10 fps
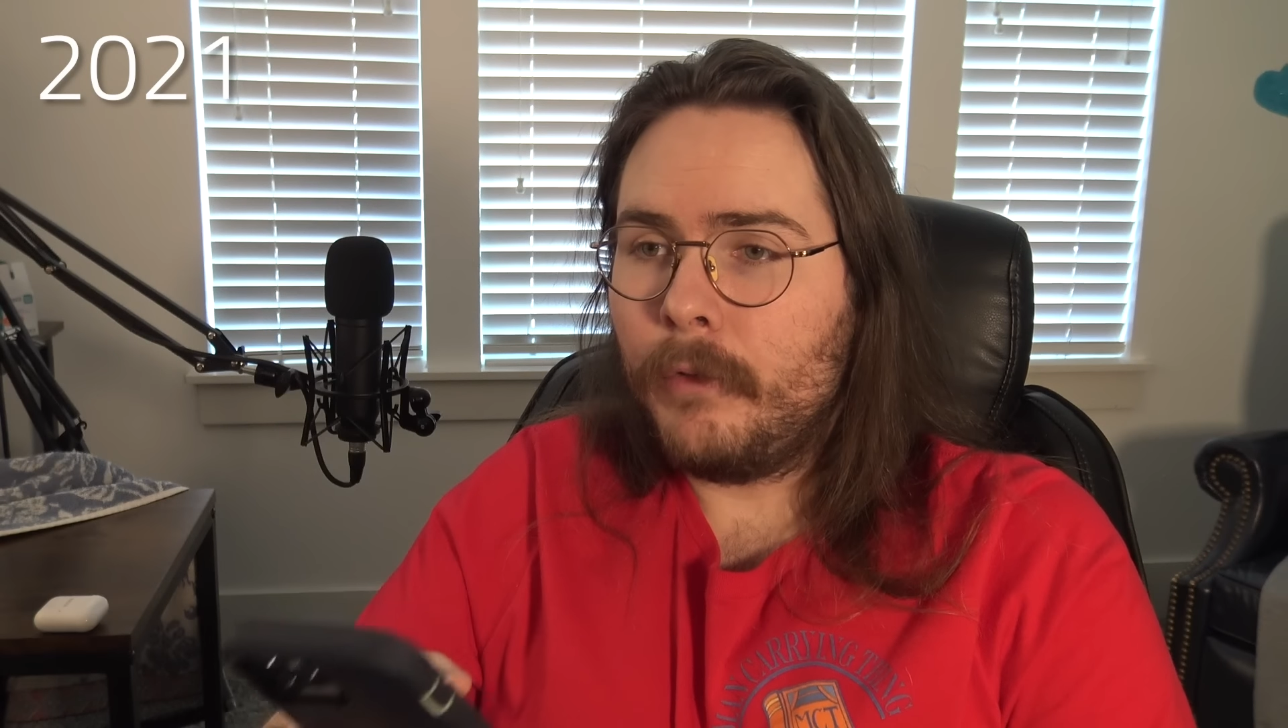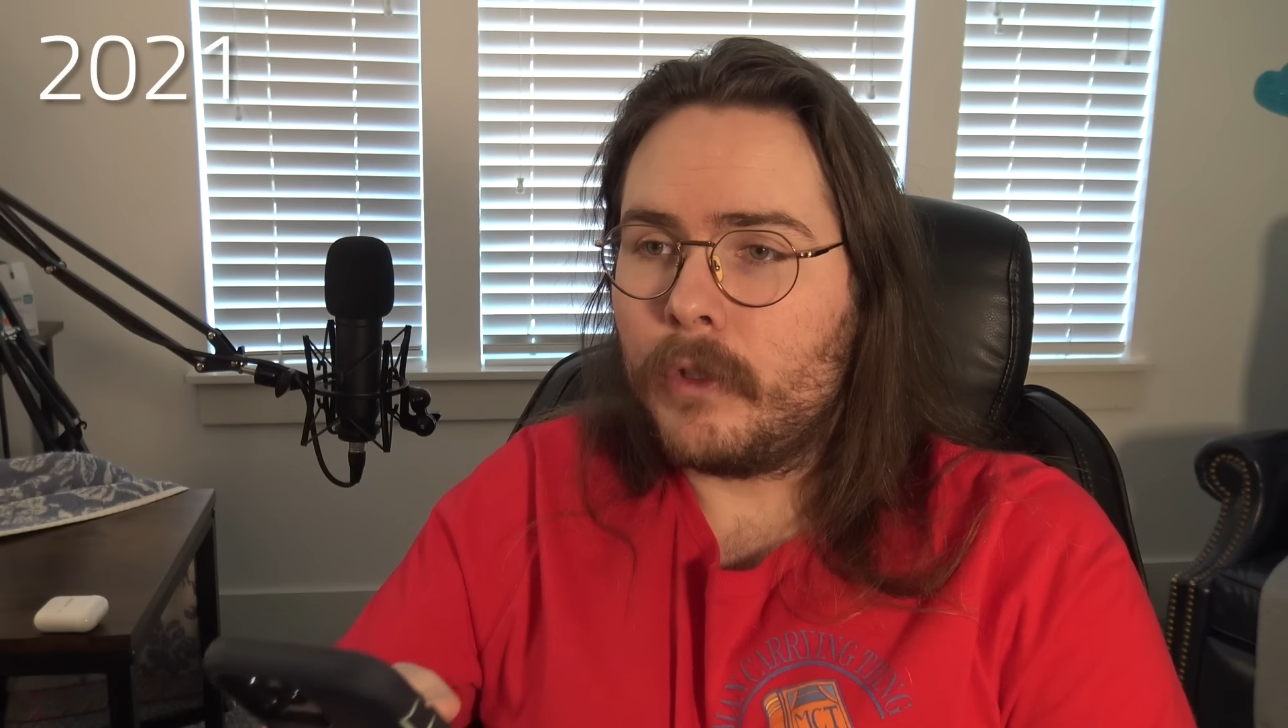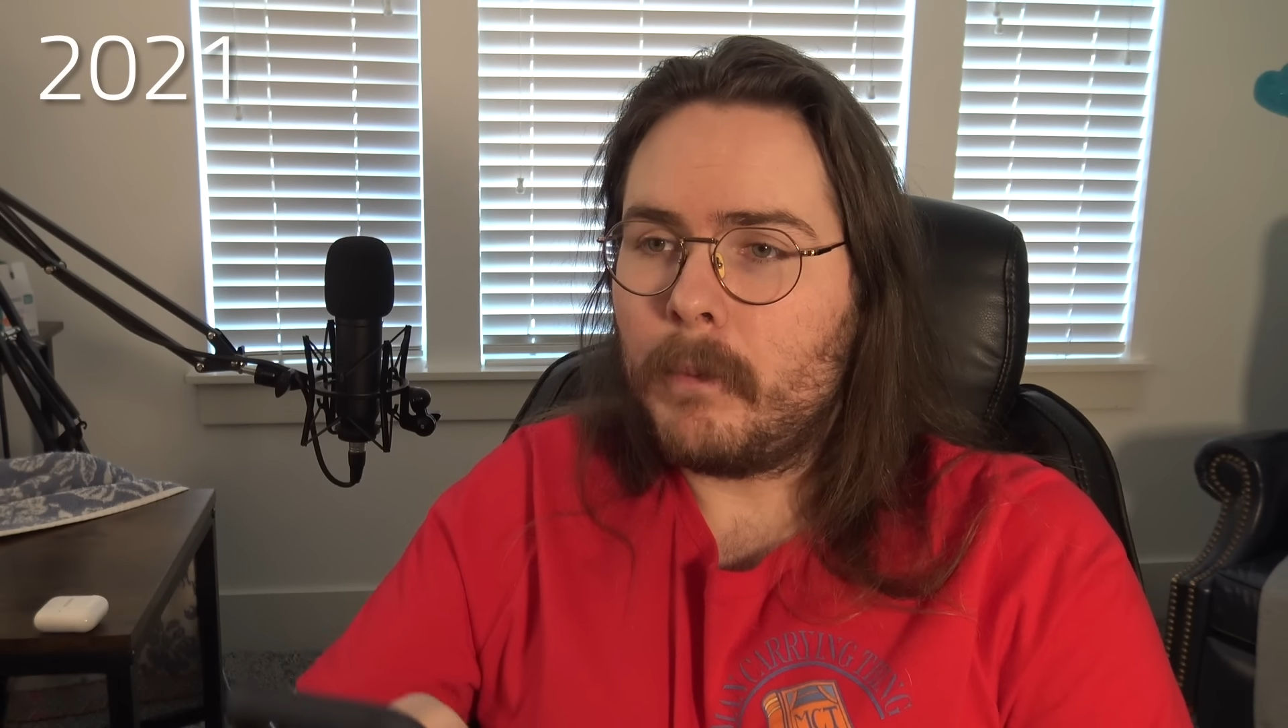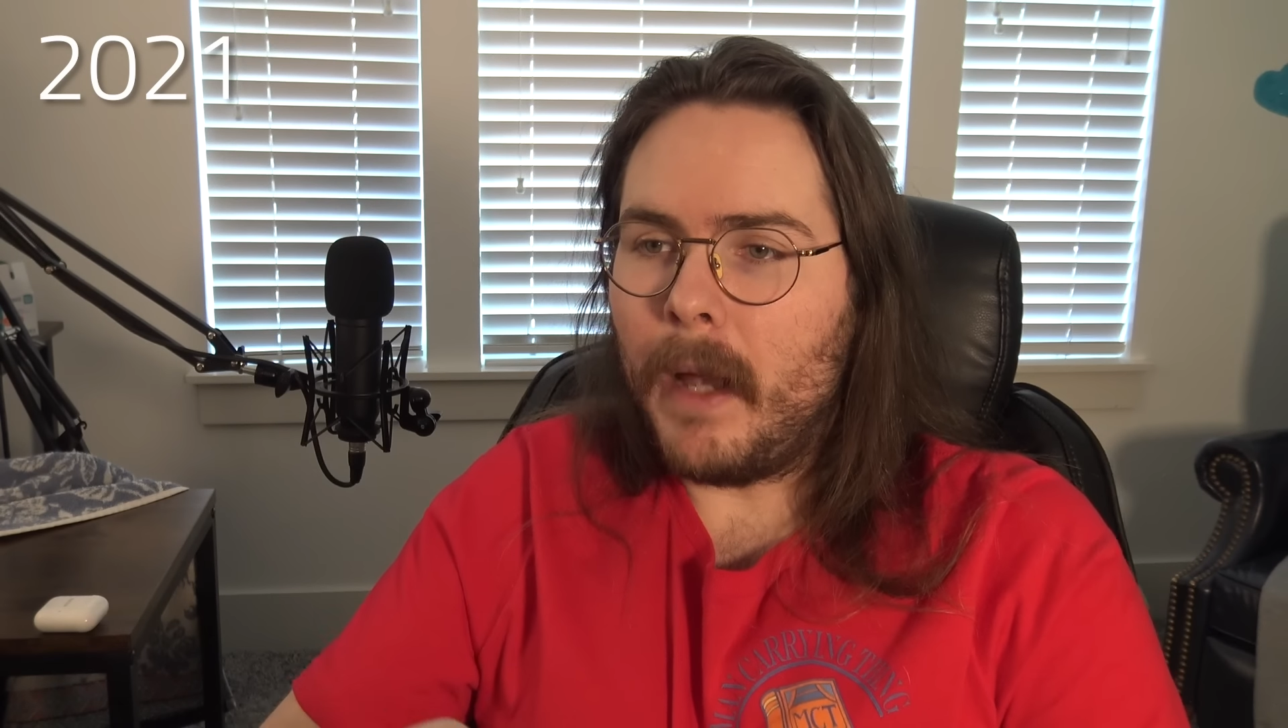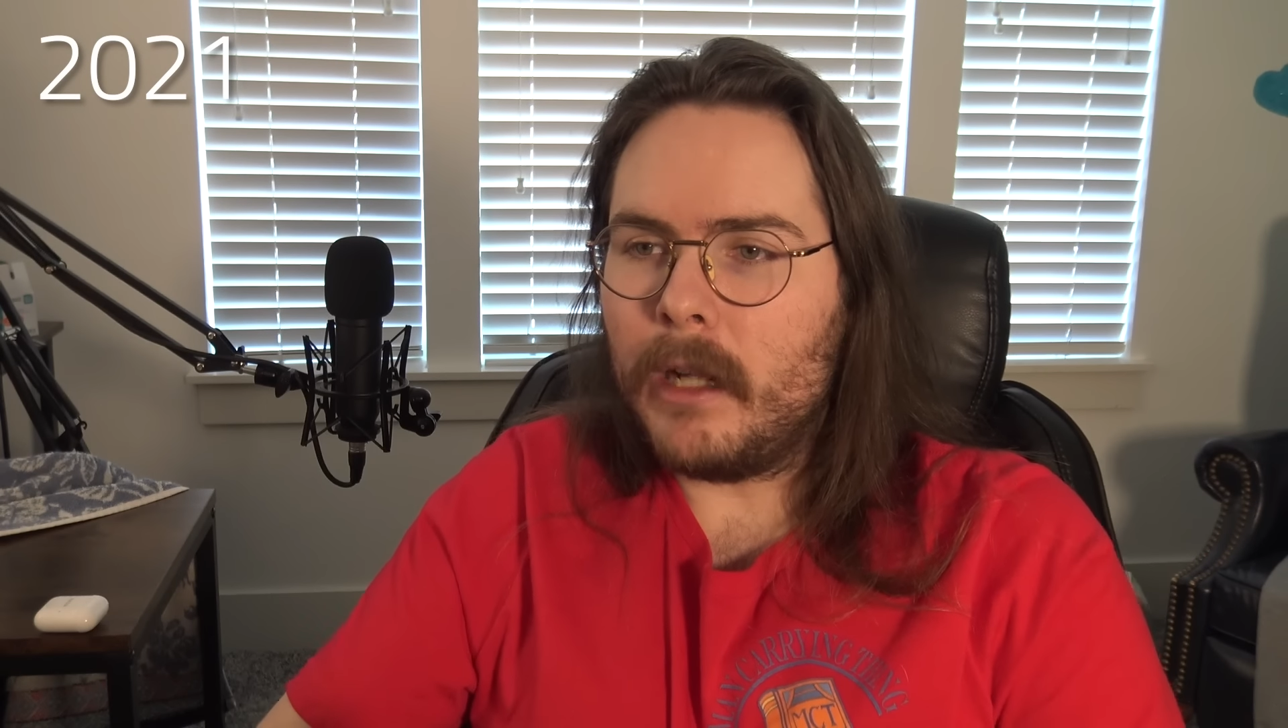
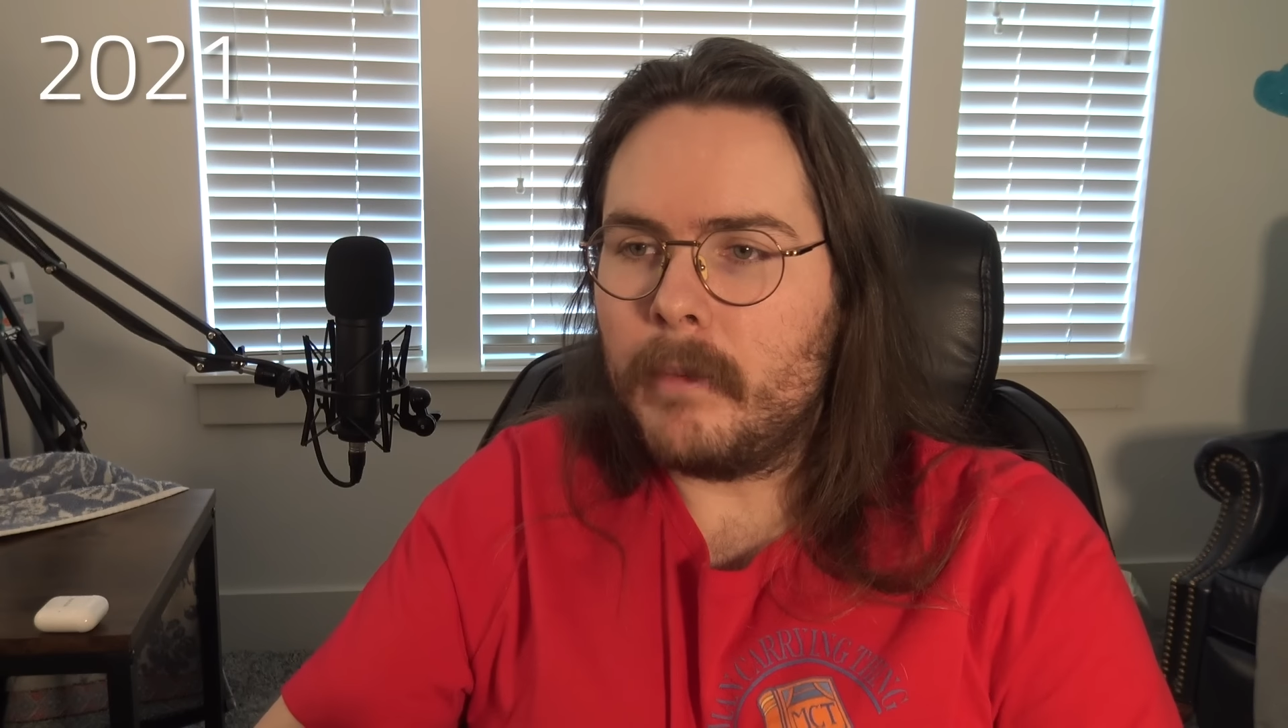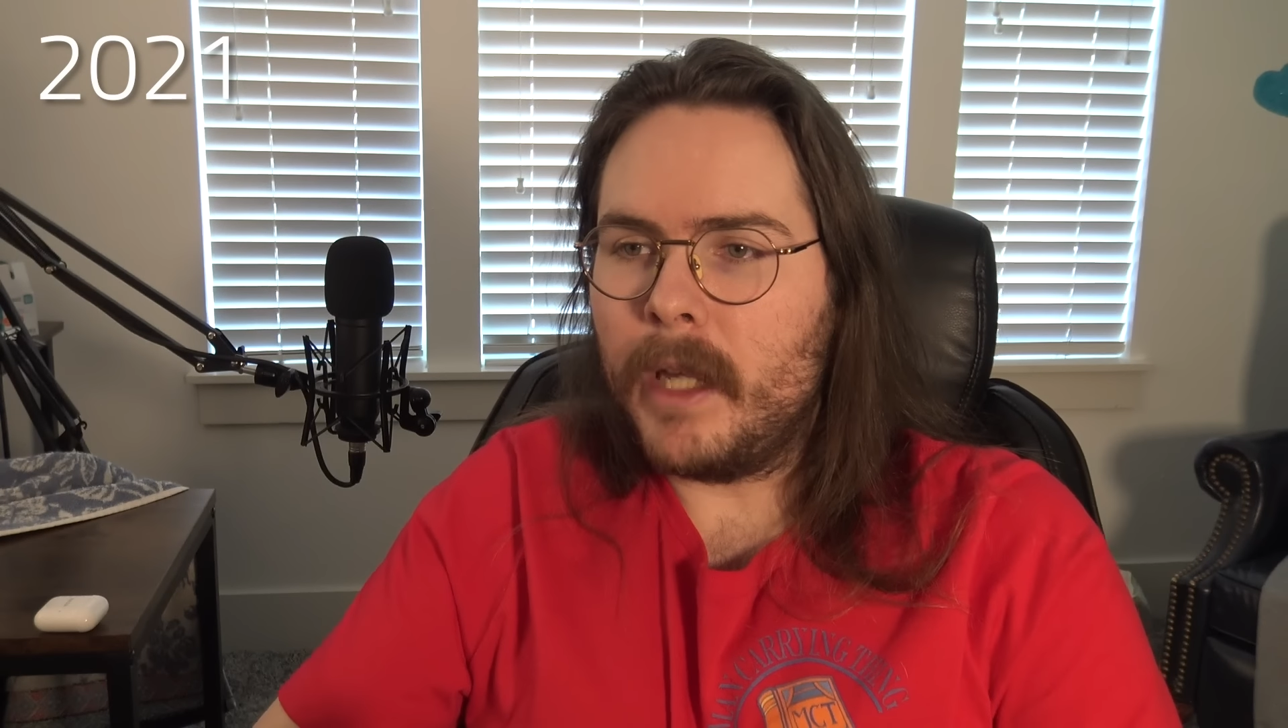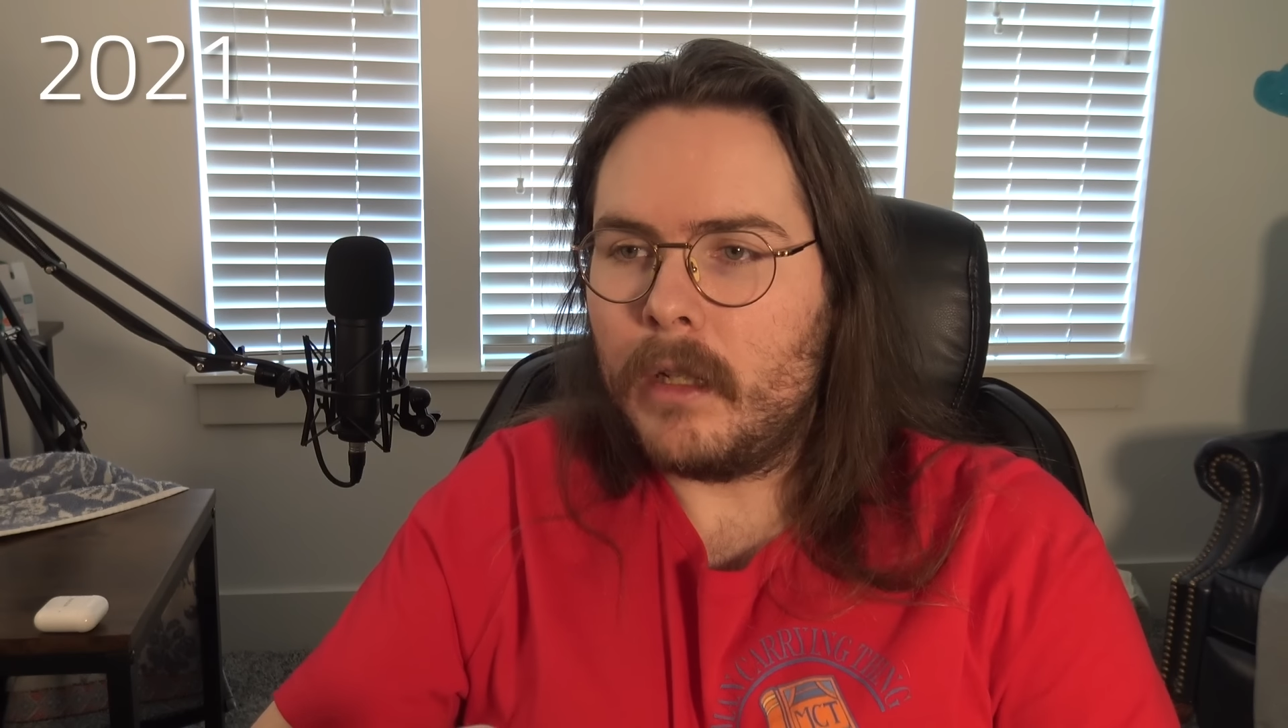Spider-Man